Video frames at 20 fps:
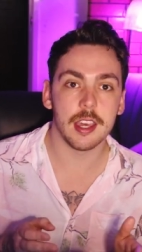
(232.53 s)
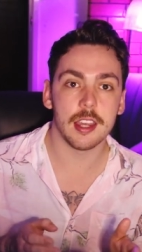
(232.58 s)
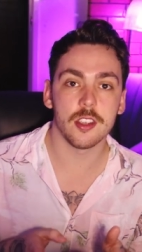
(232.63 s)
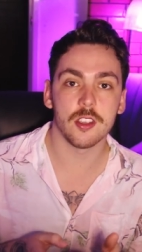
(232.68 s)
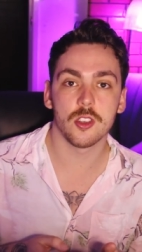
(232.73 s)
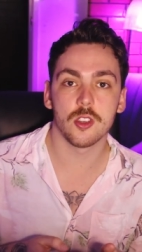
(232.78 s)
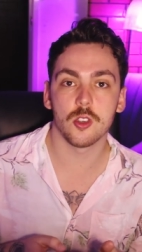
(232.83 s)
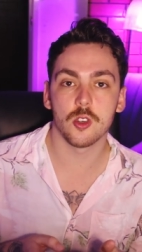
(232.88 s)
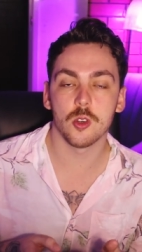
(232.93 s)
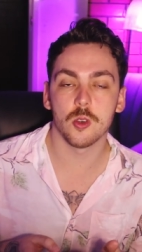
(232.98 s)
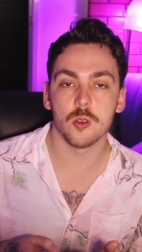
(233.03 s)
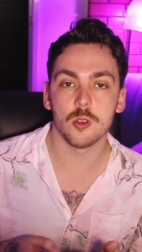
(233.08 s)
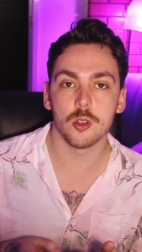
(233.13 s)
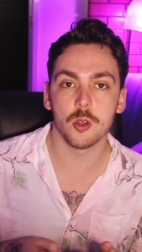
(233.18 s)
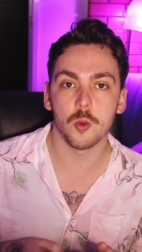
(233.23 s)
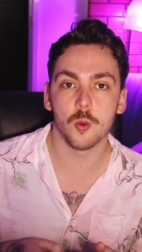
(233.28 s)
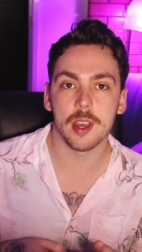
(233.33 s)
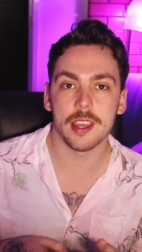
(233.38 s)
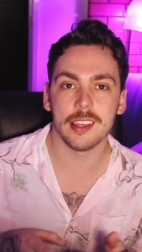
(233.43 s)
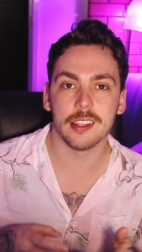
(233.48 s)
that it's due
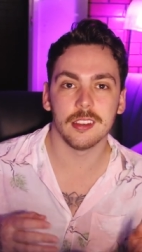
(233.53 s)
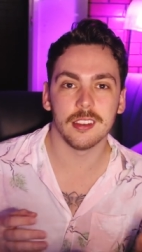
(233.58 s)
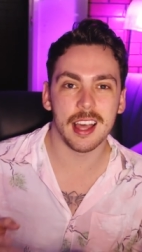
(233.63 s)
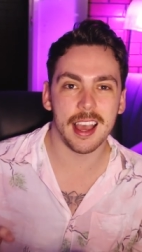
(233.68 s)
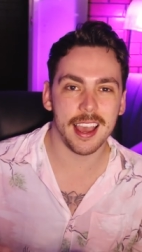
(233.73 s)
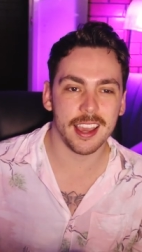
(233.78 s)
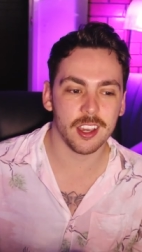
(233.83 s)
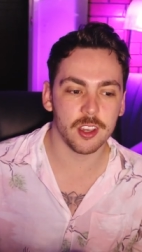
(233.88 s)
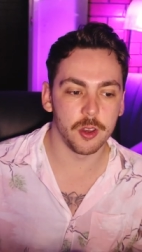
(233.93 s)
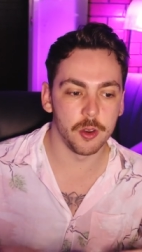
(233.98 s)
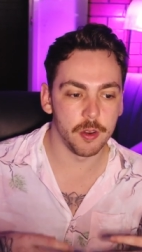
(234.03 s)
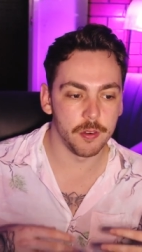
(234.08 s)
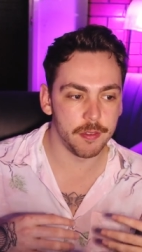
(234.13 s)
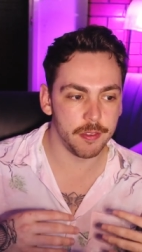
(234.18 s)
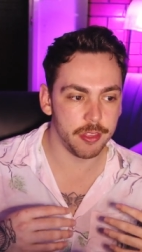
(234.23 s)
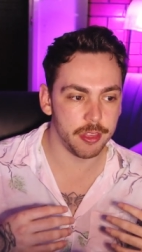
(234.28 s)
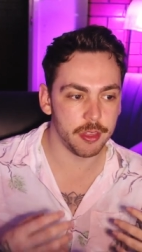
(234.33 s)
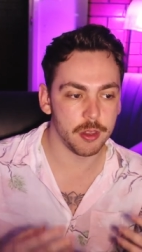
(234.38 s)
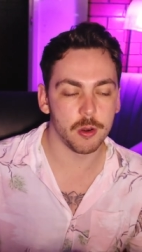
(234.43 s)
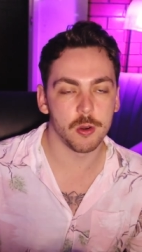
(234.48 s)
to a lack of
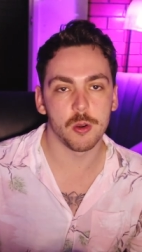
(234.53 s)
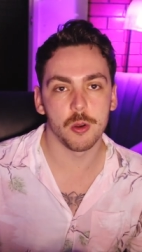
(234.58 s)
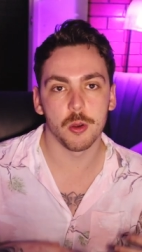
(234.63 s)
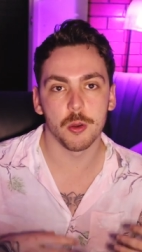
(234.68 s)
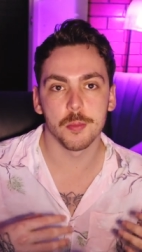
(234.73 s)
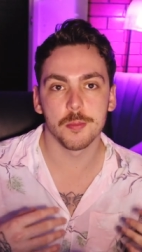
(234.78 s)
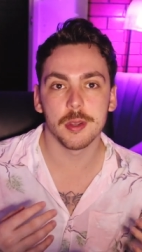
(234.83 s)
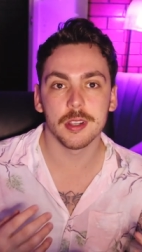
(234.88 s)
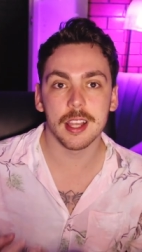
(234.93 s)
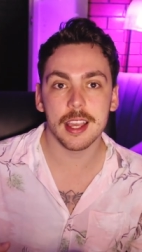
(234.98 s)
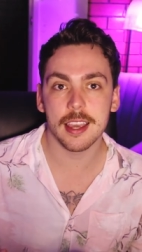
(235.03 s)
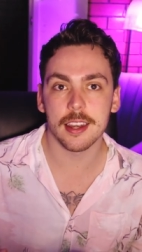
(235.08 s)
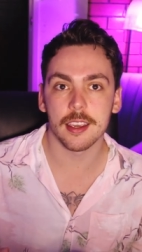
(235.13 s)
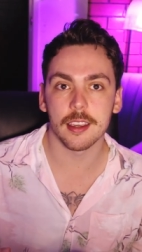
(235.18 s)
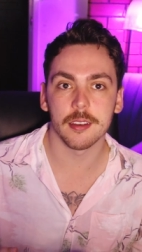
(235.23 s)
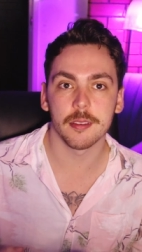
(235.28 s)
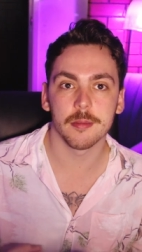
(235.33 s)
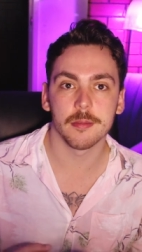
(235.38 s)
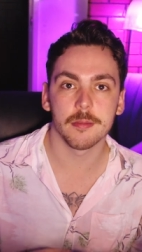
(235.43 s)
thorough planning.